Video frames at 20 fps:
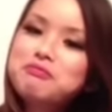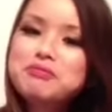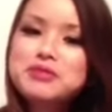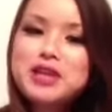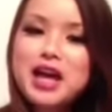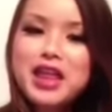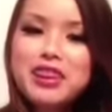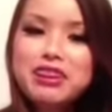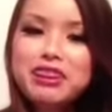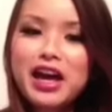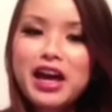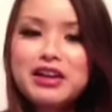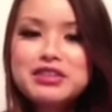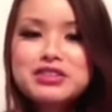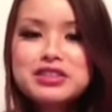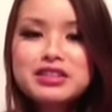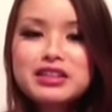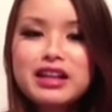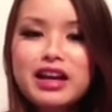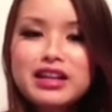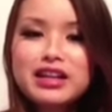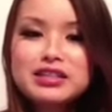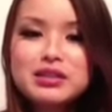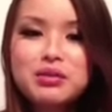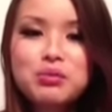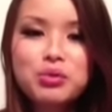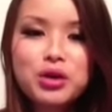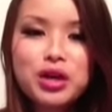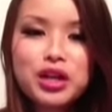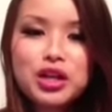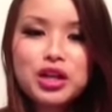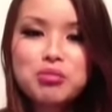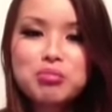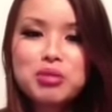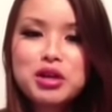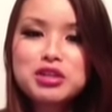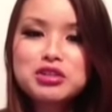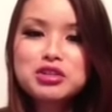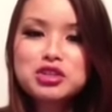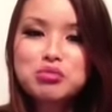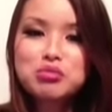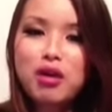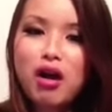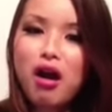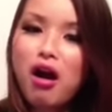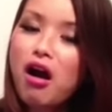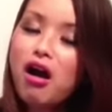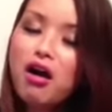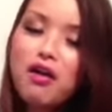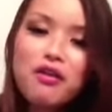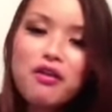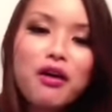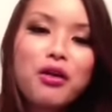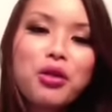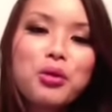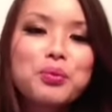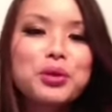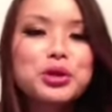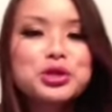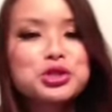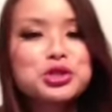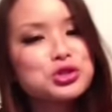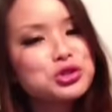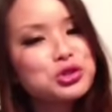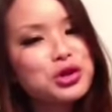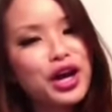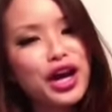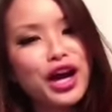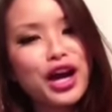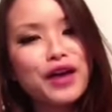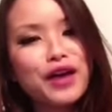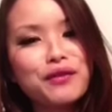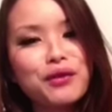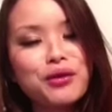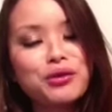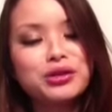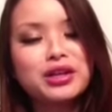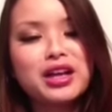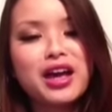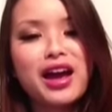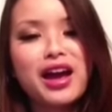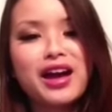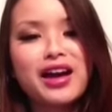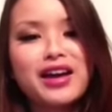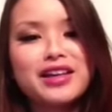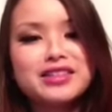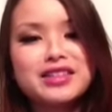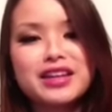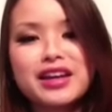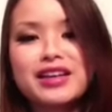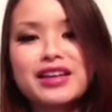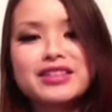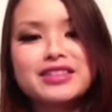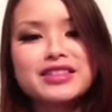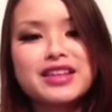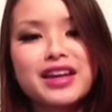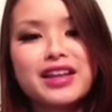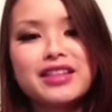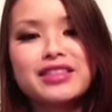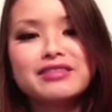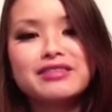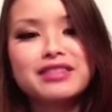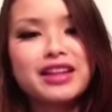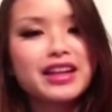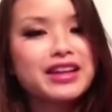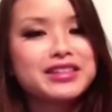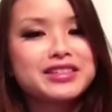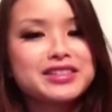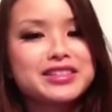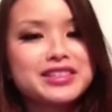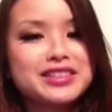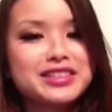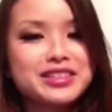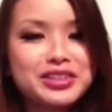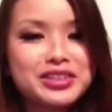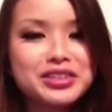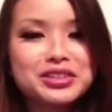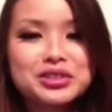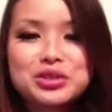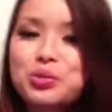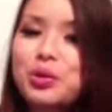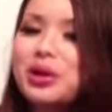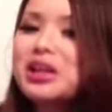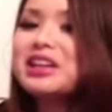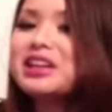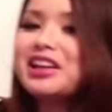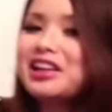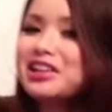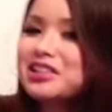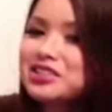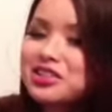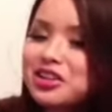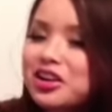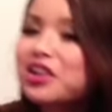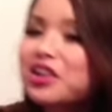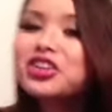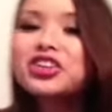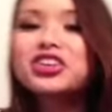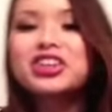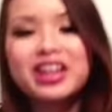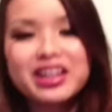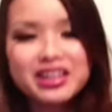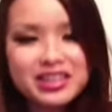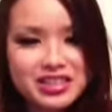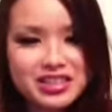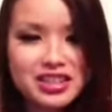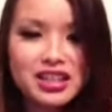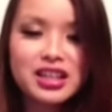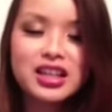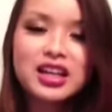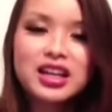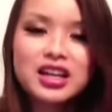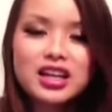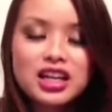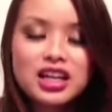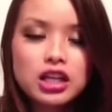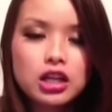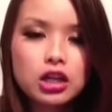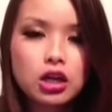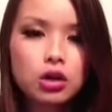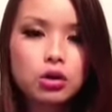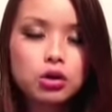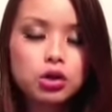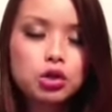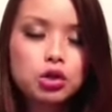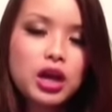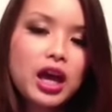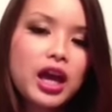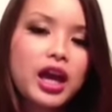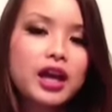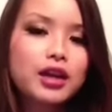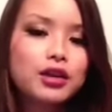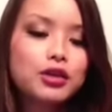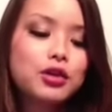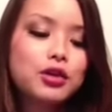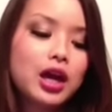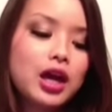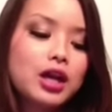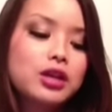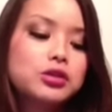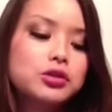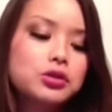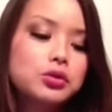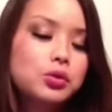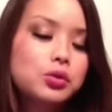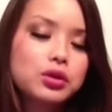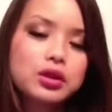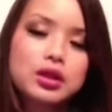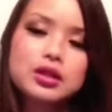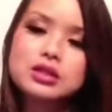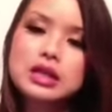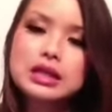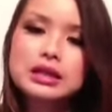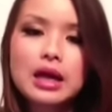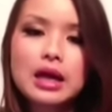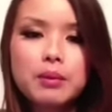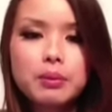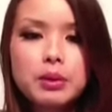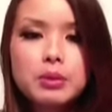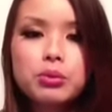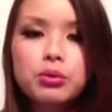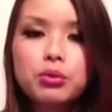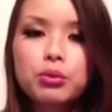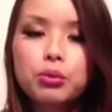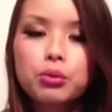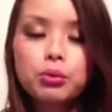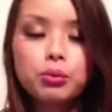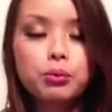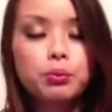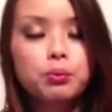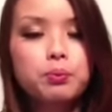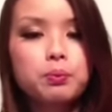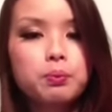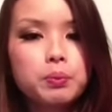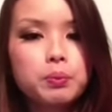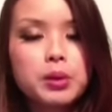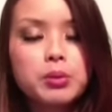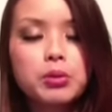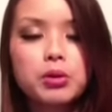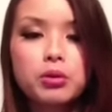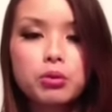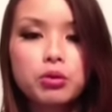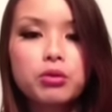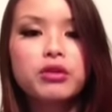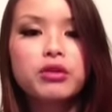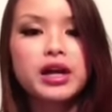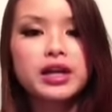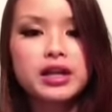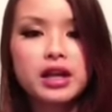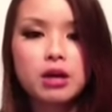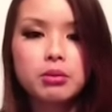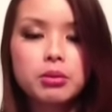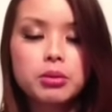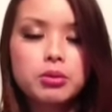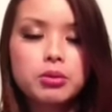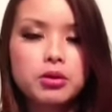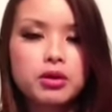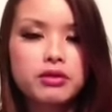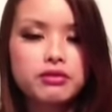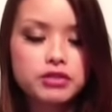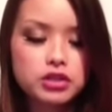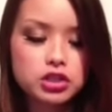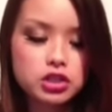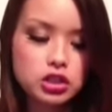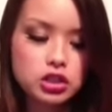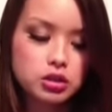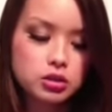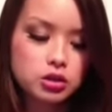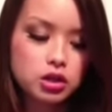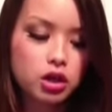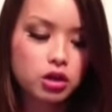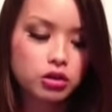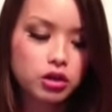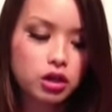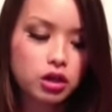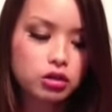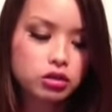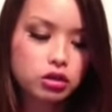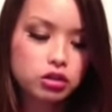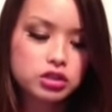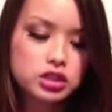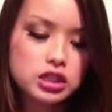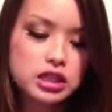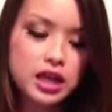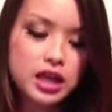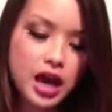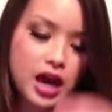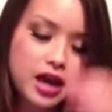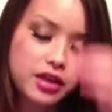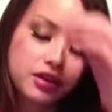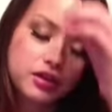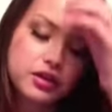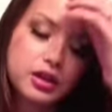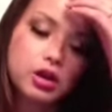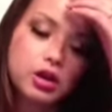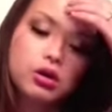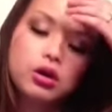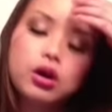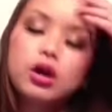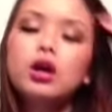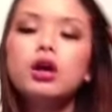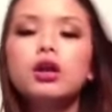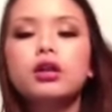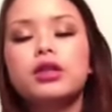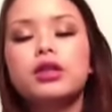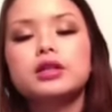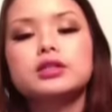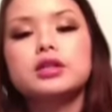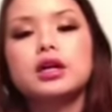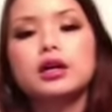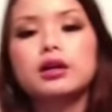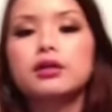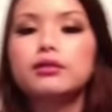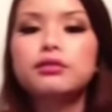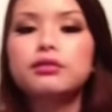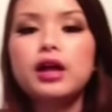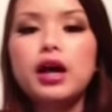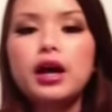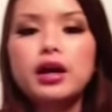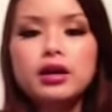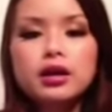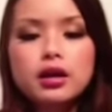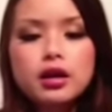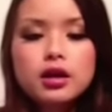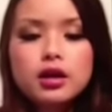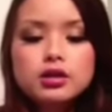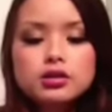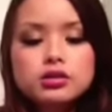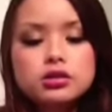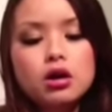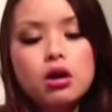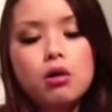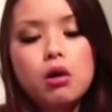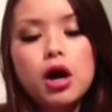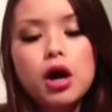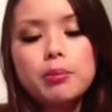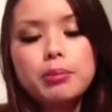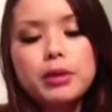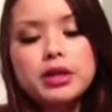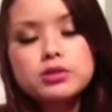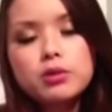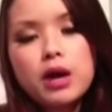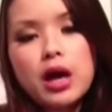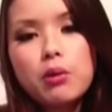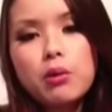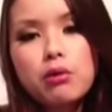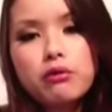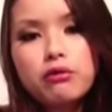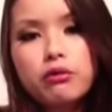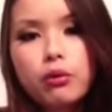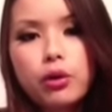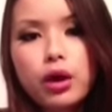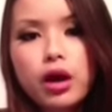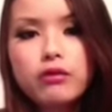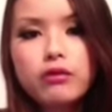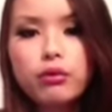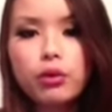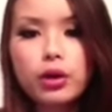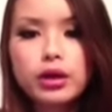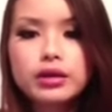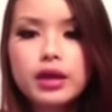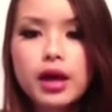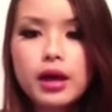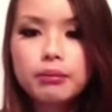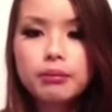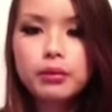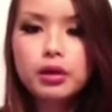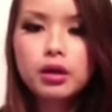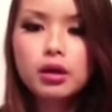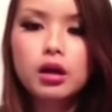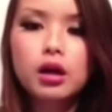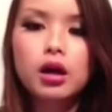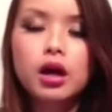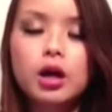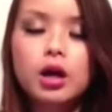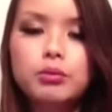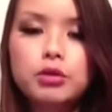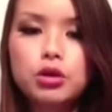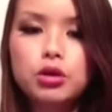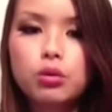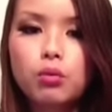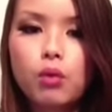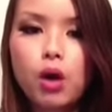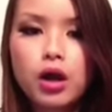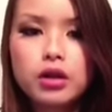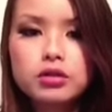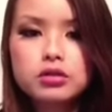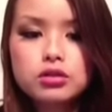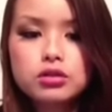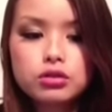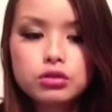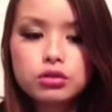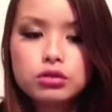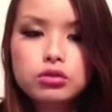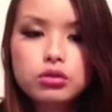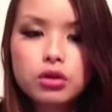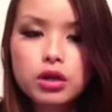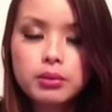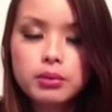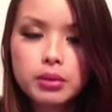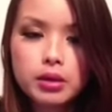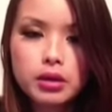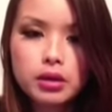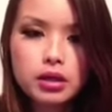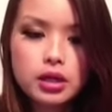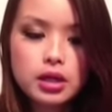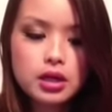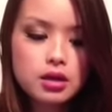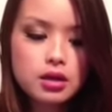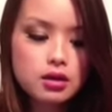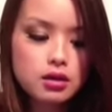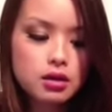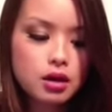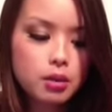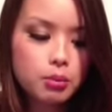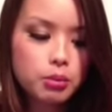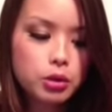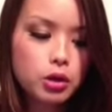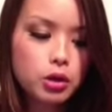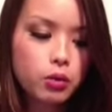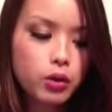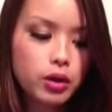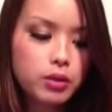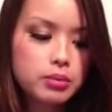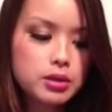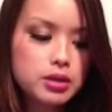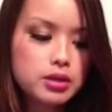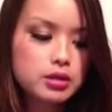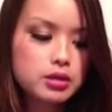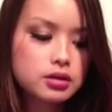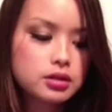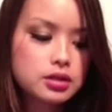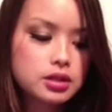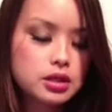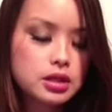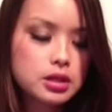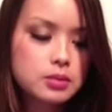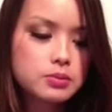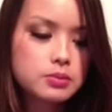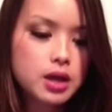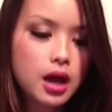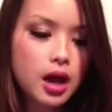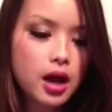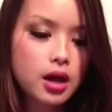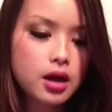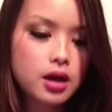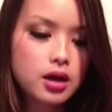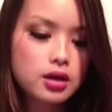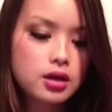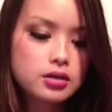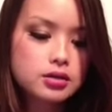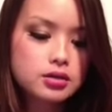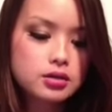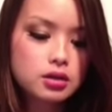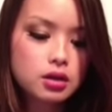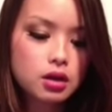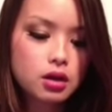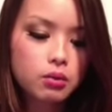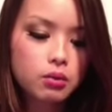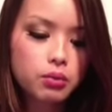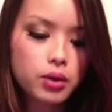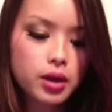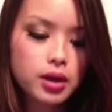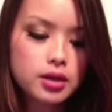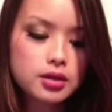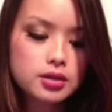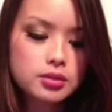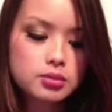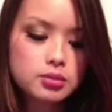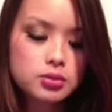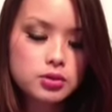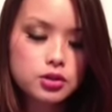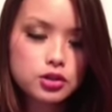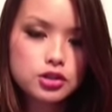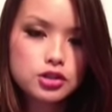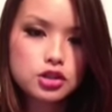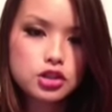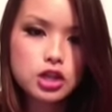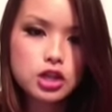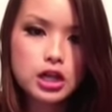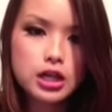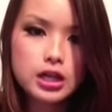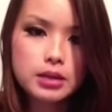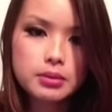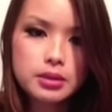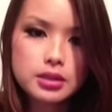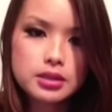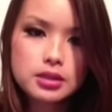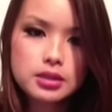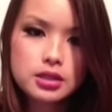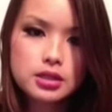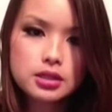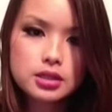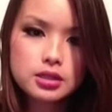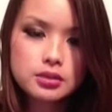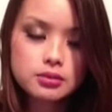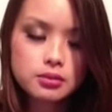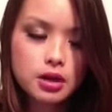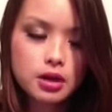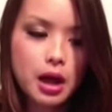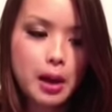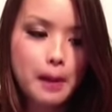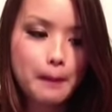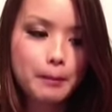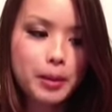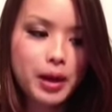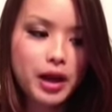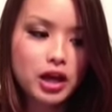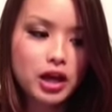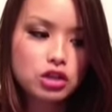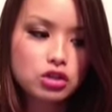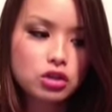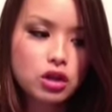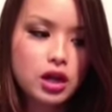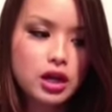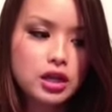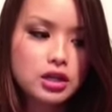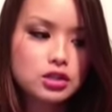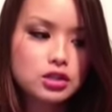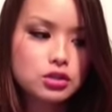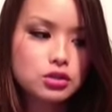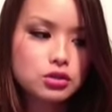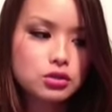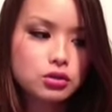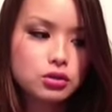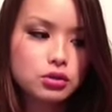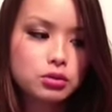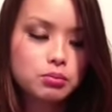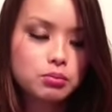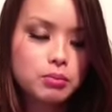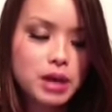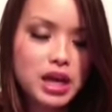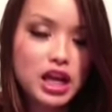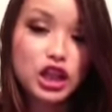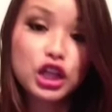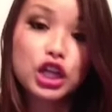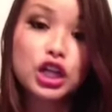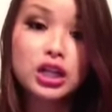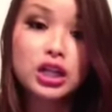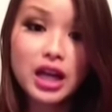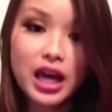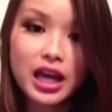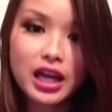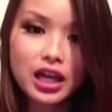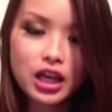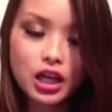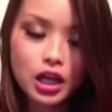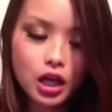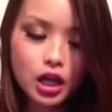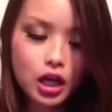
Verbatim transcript: ten thousand likes on one of your pictures, but all the other pictures you have only has like ten likes or twenty likes or hundred likes. You know, you can't you can't do things like that. People people will find out. People get fishy. You know, they'll they'll see that and they'll that's not gonna fly. So um, that's why I would avoid them. Um, you don't want to lose credibility. Um, you don't want to be deemed as you know running some sort of shady business um, by trying to make it look like